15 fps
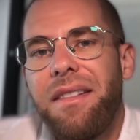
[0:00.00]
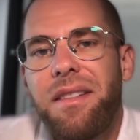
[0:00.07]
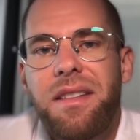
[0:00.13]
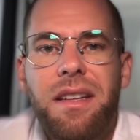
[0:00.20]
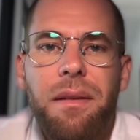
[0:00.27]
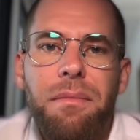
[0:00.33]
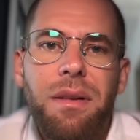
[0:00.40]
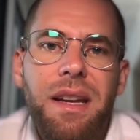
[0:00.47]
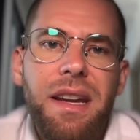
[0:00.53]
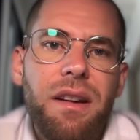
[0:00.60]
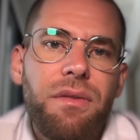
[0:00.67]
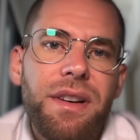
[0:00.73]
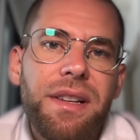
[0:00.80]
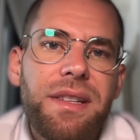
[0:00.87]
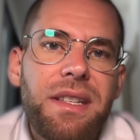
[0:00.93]
simply
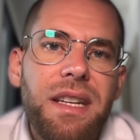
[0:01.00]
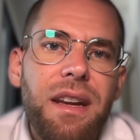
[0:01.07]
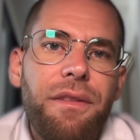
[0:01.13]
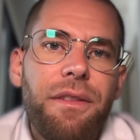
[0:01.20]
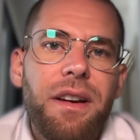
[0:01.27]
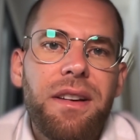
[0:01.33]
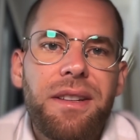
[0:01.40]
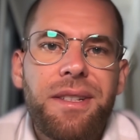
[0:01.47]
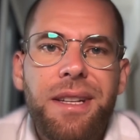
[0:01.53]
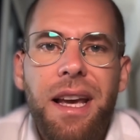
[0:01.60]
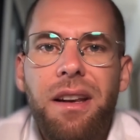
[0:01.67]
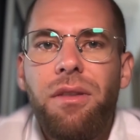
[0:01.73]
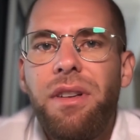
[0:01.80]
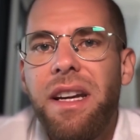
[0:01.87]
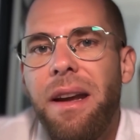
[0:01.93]
receive a
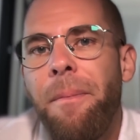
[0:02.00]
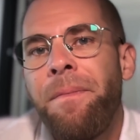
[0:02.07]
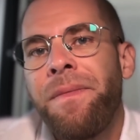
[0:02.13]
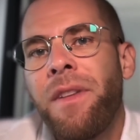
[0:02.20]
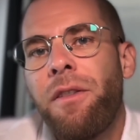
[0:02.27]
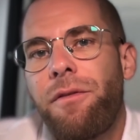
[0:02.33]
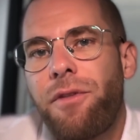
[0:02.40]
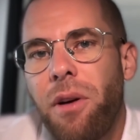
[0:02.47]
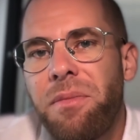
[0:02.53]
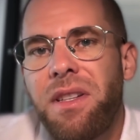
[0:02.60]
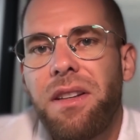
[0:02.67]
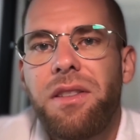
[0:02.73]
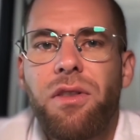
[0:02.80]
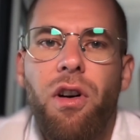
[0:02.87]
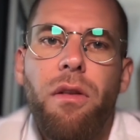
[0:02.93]
salary from
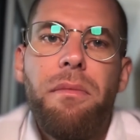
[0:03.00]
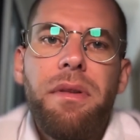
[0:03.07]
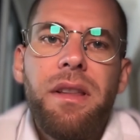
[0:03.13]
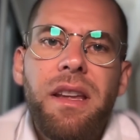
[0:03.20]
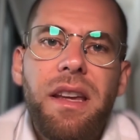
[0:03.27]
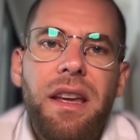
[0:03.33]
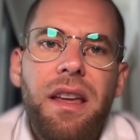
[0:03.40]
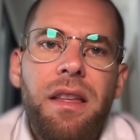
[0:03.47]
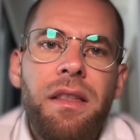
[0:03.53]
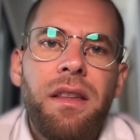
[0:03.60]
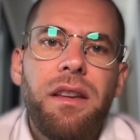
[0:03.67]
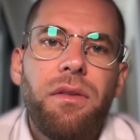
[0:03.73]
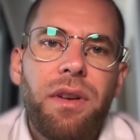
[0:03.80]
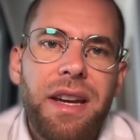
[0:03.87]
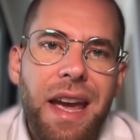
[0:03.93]
this company in
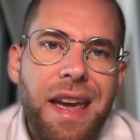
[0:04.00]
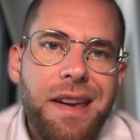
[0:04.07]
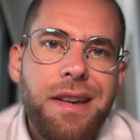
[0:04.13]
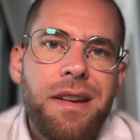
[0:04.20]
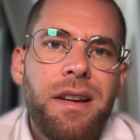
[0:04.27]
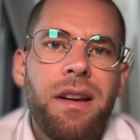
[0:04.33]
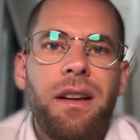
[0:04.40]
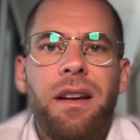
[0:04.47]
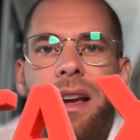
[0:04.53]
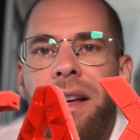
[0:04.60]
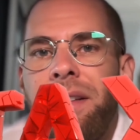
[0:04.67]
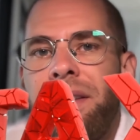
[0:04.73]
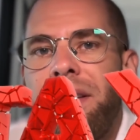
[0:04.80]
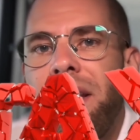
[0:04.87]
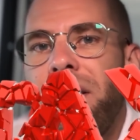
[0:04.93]
the UK.
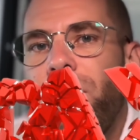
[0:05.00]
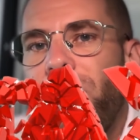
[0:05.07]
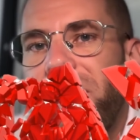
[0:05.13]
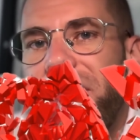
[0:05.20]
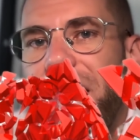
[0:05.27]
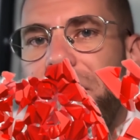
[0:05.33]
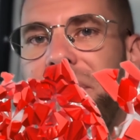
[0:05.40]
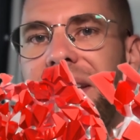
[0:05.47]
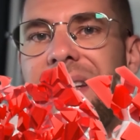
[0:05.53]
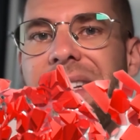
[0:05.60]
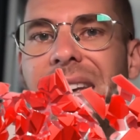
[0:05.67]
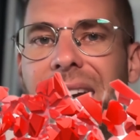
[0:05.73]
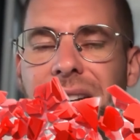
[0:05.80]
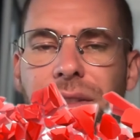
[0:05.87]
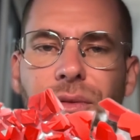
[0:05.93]
And this would then be
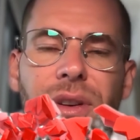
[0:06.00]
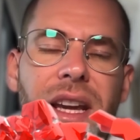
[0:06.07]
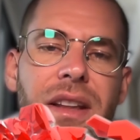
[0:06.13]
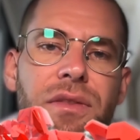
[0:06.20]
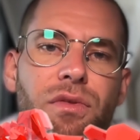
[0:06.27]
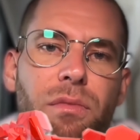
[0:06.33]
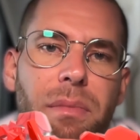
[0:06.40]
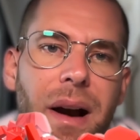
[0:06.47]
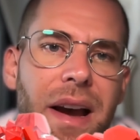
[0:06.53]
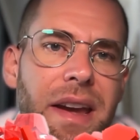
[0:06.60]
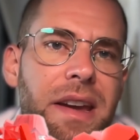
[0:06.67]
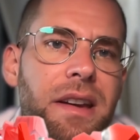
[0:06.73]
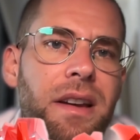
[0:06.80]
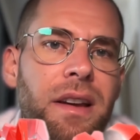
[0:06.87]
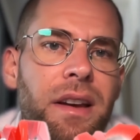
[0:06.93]
tax-free in
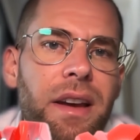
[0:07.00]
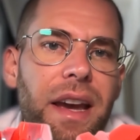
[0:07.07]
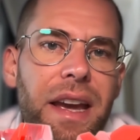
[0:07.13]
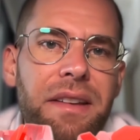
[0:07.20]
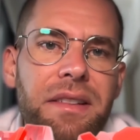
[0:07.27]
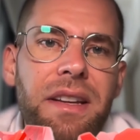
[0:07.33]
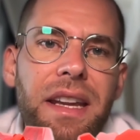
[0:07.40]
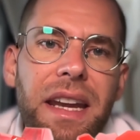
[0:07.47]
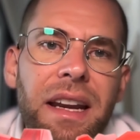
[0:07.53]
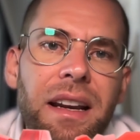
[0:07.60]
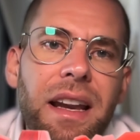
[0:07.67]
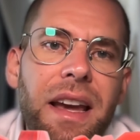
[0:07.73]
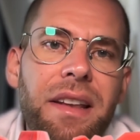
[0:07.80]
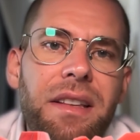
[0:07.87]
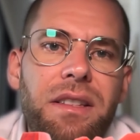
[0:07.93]
Dubai. And in
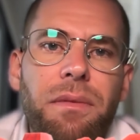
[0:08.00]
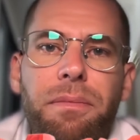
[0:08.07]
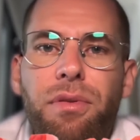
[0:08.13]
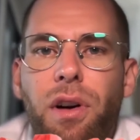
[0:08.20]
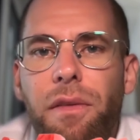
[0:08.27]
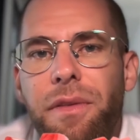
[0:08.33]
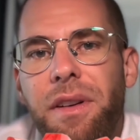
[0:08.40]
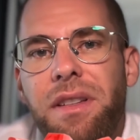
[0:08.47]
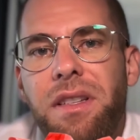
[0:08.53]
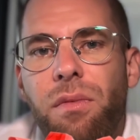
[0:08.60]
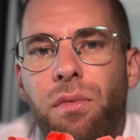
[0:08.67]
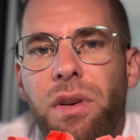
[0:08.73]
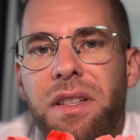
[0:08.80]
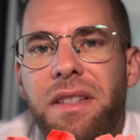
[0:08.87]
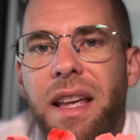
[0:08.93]
England, the profits
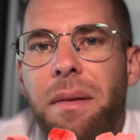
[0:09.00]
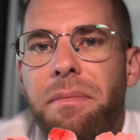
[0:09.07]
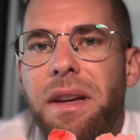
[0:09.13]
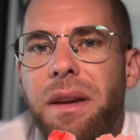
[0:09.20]
would then be